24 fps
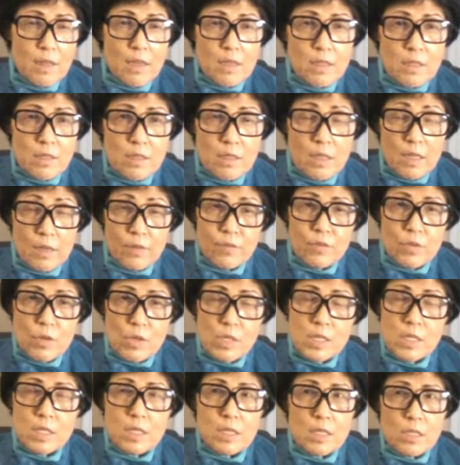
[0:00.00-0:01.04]
That's
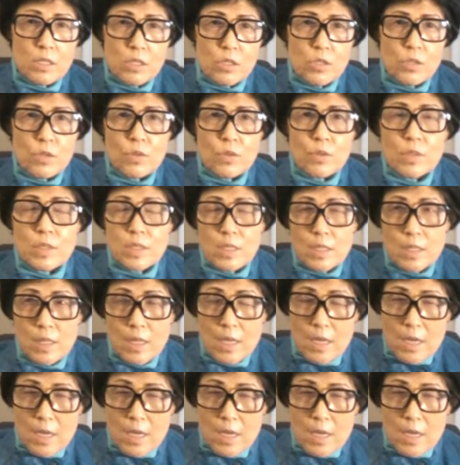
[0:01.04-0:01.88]
life-threatening situation.